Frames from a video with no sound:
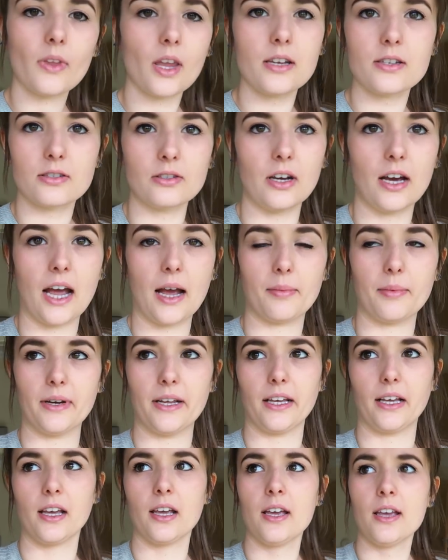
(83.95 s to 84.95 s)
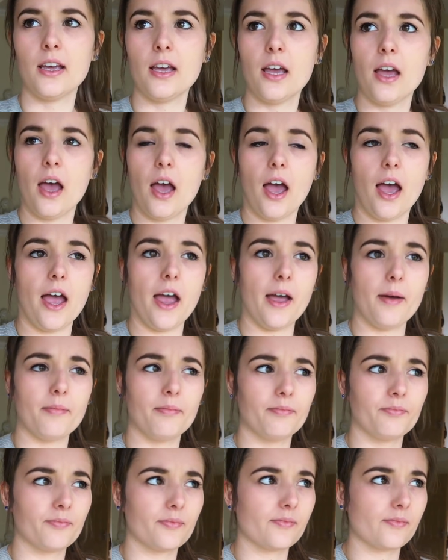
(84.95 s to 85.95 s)
It's not happening.
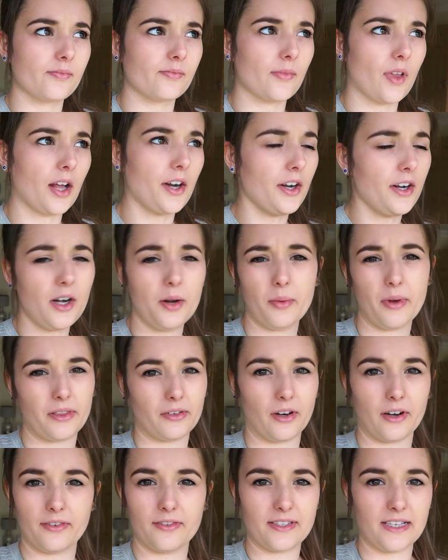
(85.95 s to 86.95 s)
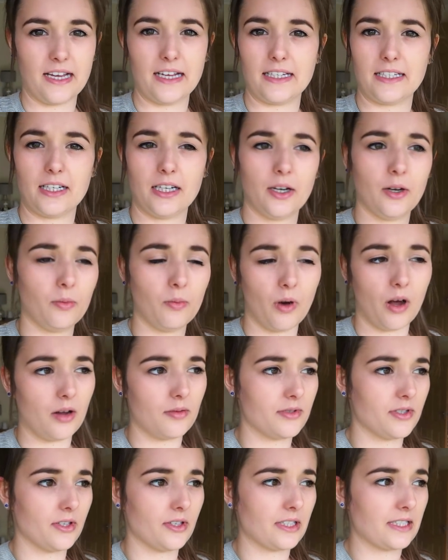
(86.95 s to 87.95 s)
I don't know whether I've said what
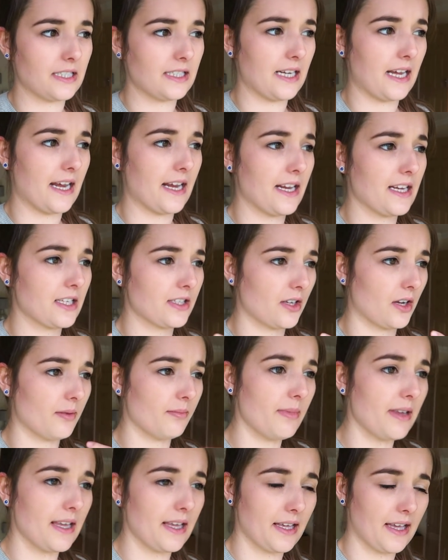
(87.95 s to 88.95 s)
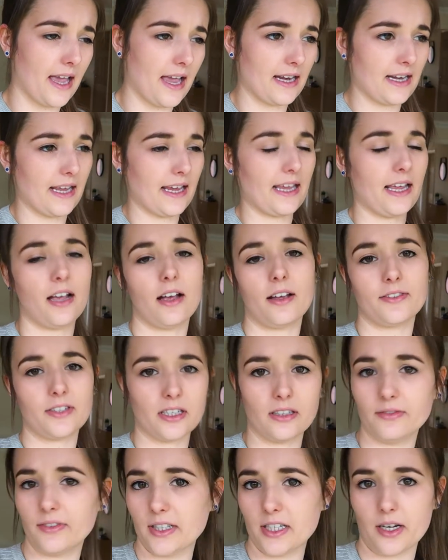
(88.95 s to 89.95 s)
I'm doing today. So I'm meeting Ellie. I've
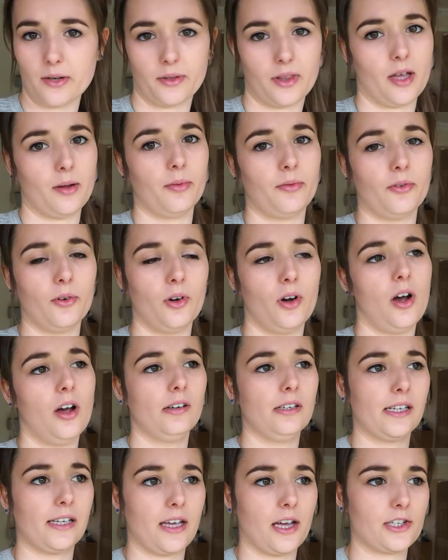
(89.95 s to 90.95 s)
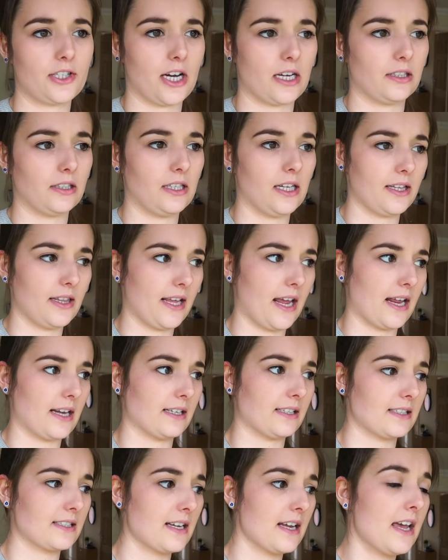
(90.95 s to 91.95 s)
done a video with her before. I'll link her channel at the
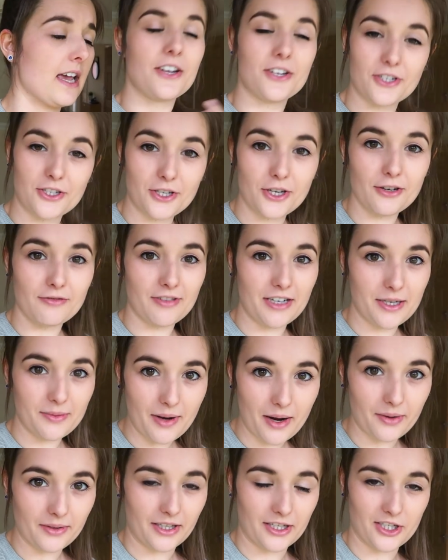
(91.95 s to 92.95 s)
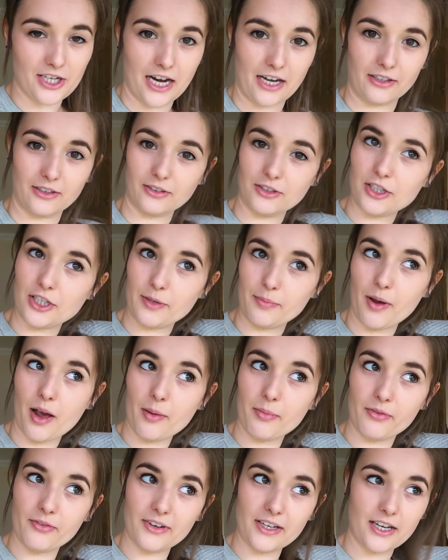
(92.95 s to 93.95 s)
end. She's doing really well with her channel. She put
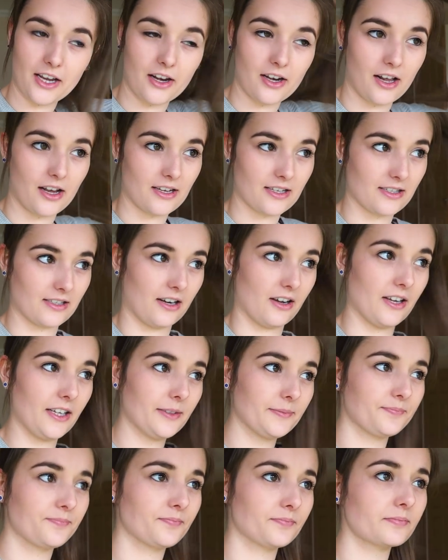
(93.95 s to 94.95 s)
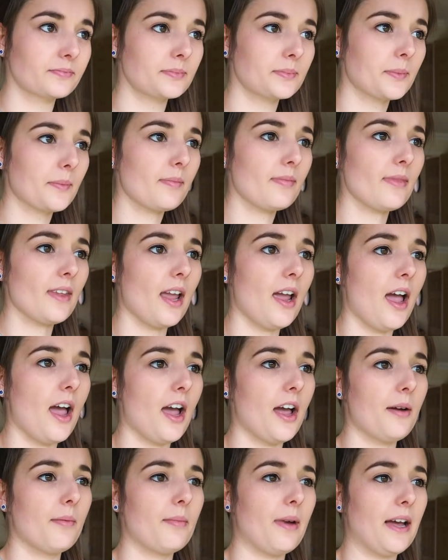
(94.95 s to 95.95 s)
up a video last night
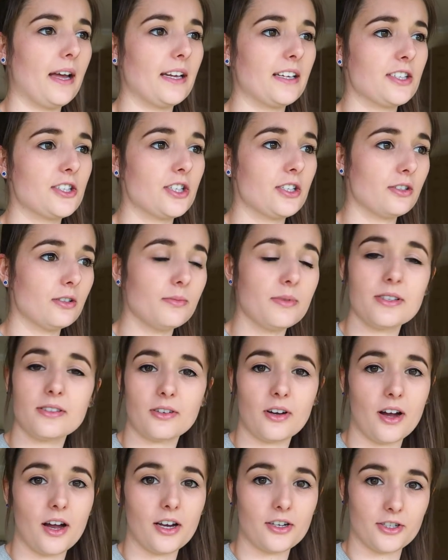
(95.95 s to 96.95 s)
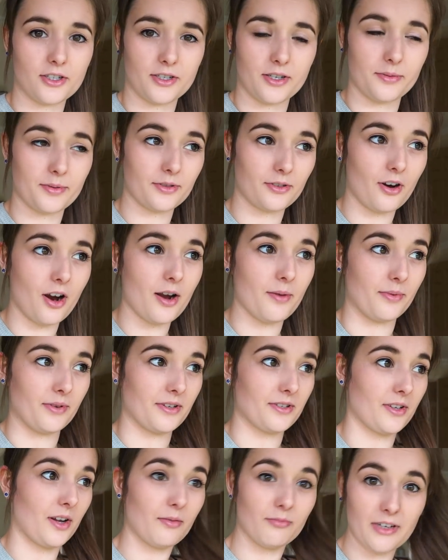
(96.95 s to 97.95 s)
and she's almost got 100
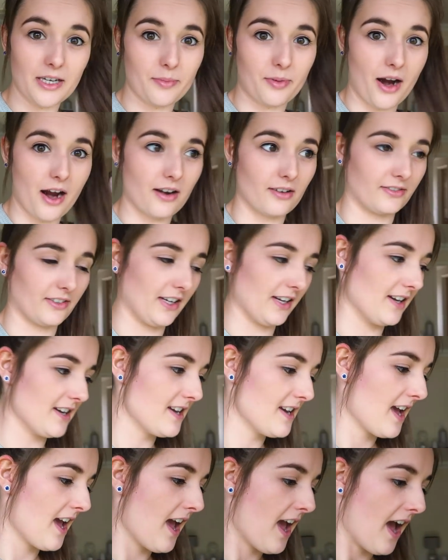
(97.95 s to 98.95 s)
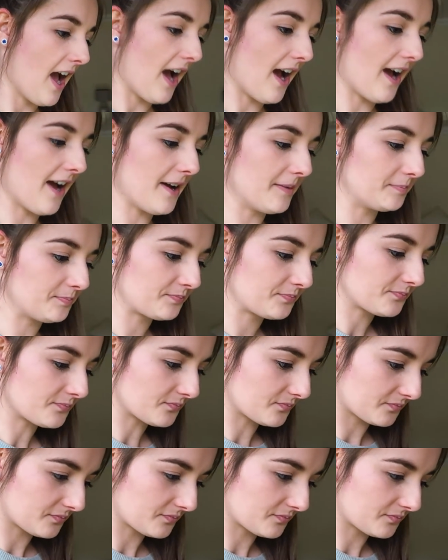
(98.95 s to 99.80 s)
subscribers. So I'm really proud of her.